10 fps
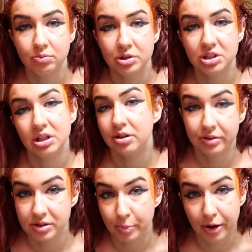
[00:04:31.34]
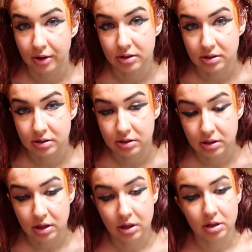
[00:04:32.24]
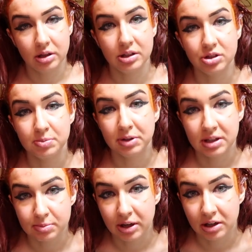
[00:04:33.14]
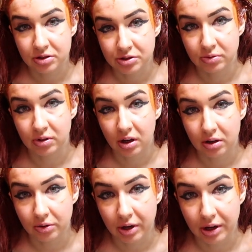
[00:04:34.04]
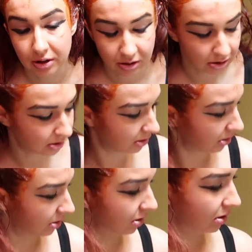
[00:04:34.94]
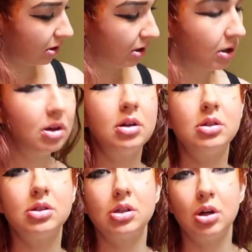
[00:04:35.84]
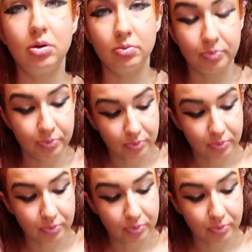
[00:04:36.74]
ridiculous part. It's just because my hair is so long, okay? So